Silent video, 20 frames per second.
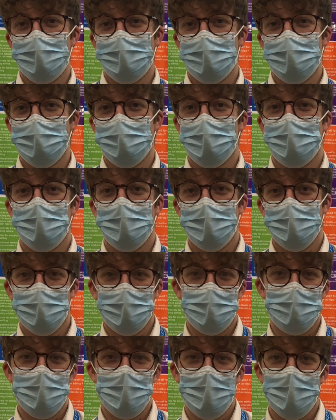to what it
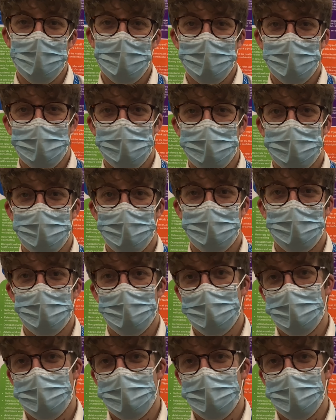would be for the